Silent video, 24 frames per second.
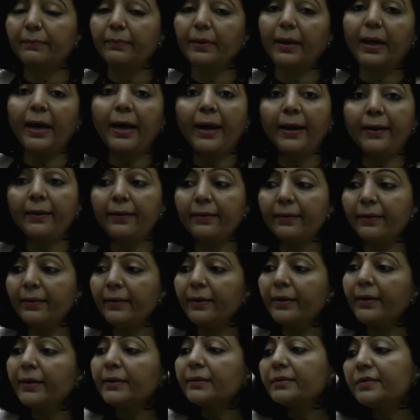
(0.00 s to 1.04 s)
and
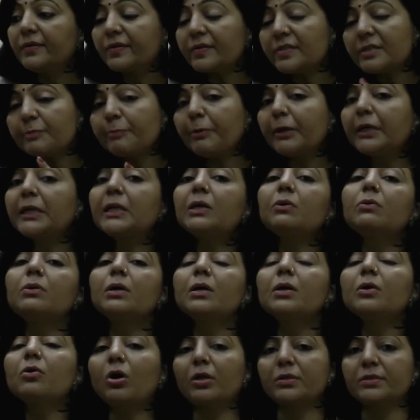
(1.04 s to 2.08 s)
this
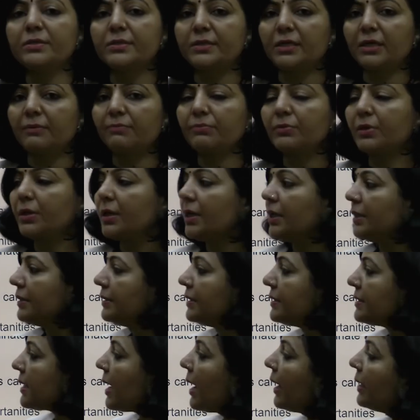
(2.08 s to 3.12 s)
particular concept
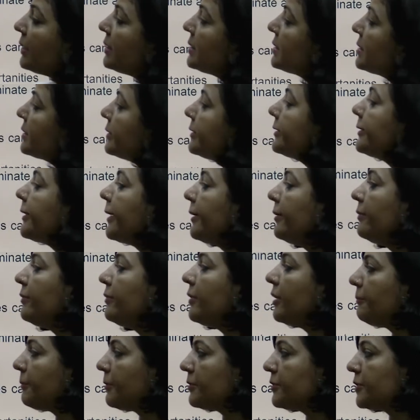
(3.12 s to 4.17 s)
this uncertainty
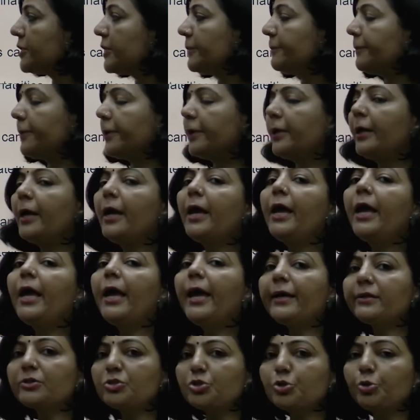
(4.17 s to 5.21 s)
principle
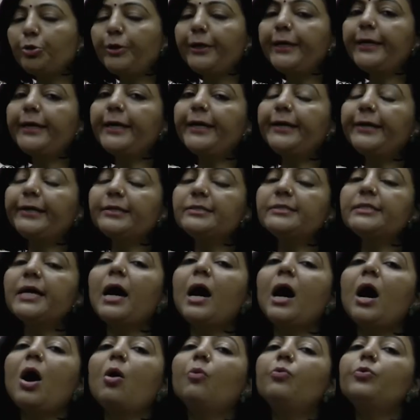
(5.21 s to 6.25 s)
actually it is the
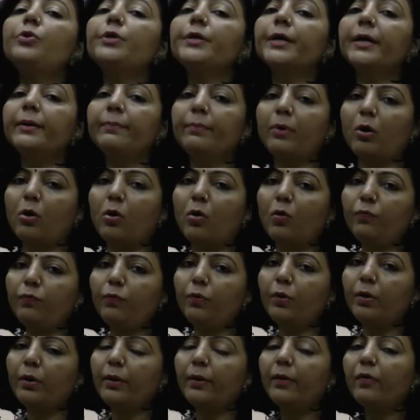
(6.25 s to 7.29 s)
outcome of
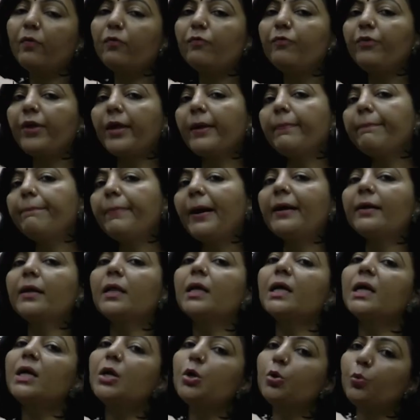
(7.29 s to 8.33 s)
wave
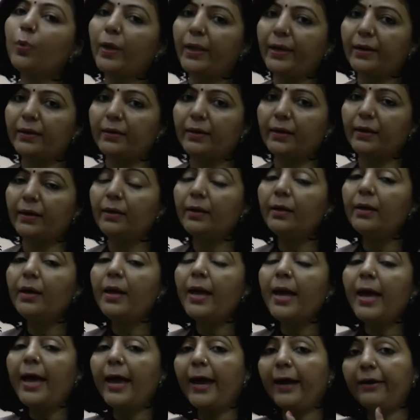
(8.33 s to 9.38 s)
particle duality.
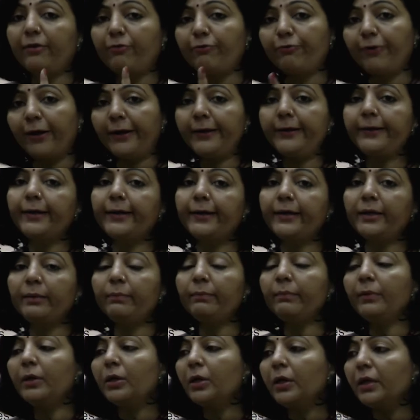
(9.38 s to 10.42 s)
At one time
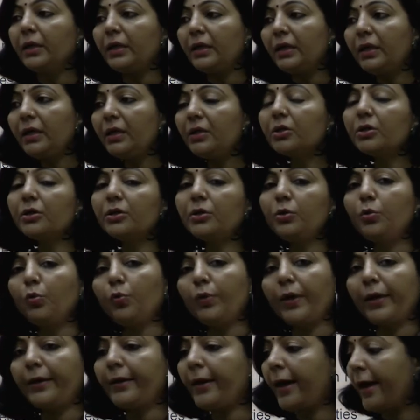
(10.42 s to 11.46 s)
either you
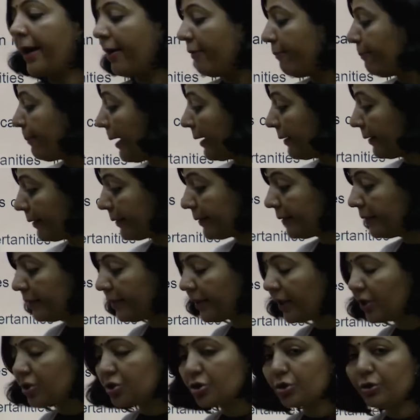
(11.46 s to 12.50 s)
can have particle
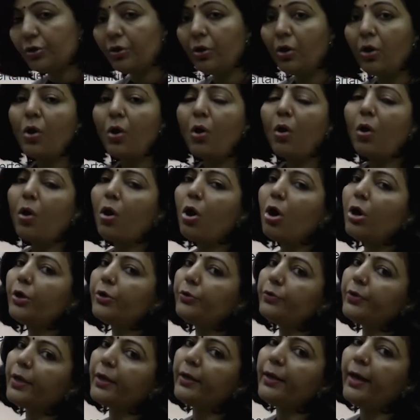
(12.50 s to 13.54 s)
nature or you
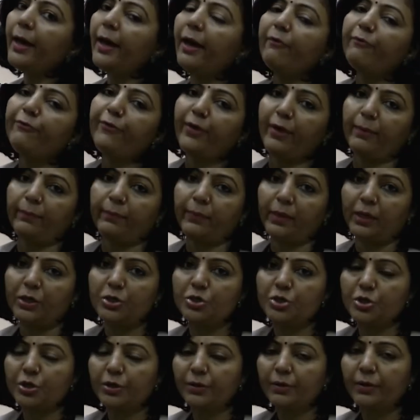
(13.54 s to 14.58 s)
can have wave
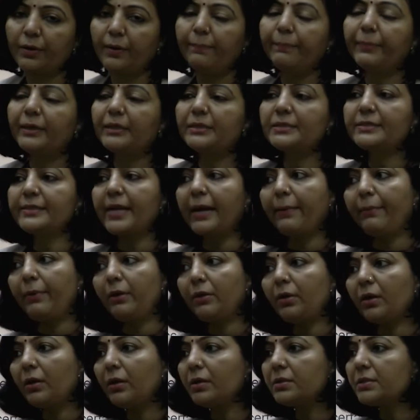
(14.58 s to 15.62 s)
nature but
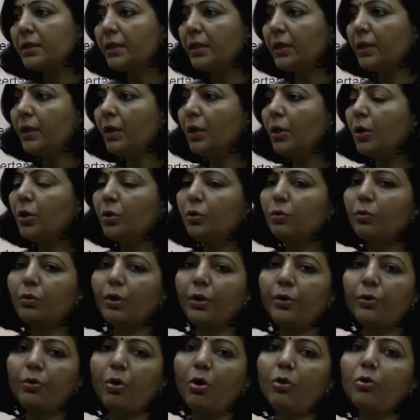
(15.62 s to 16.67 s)
simultaneously you
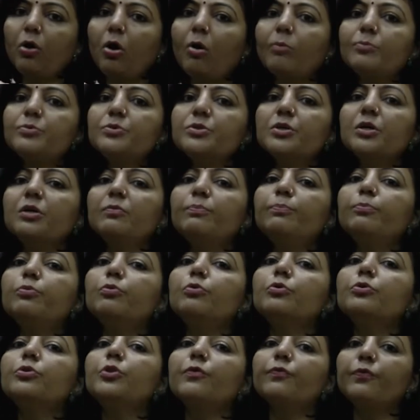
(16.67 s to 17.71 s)
cannot observe
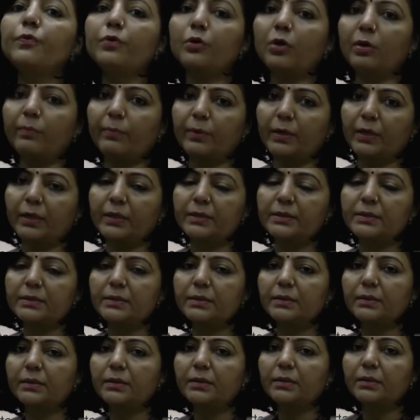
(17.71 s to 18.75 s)
both the phenomena
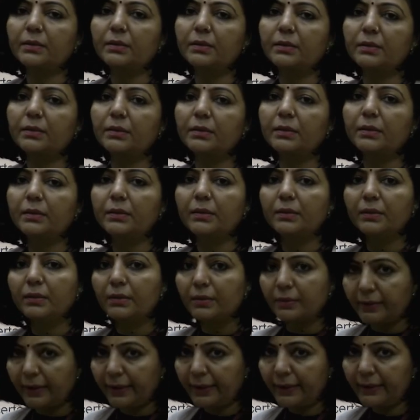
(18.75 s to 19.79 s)

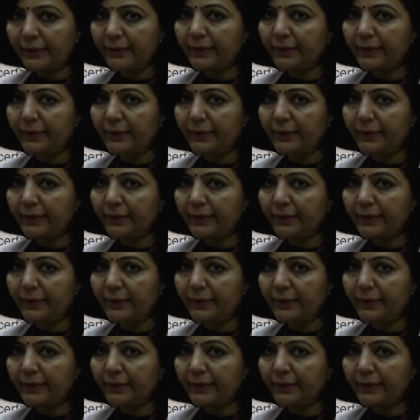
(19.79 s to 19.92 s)
right